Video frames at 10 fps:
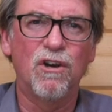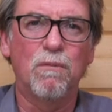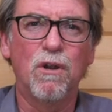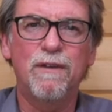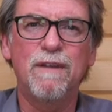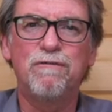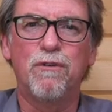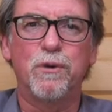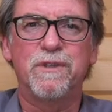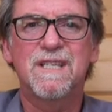up looking
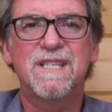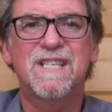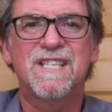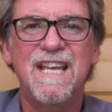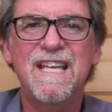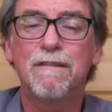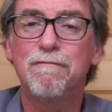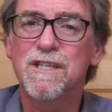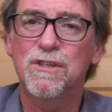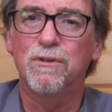forward to see the
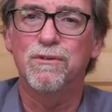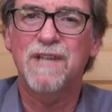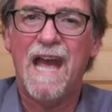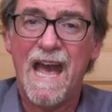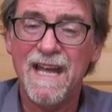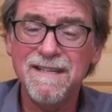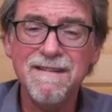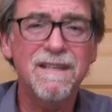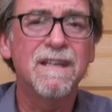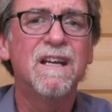results, and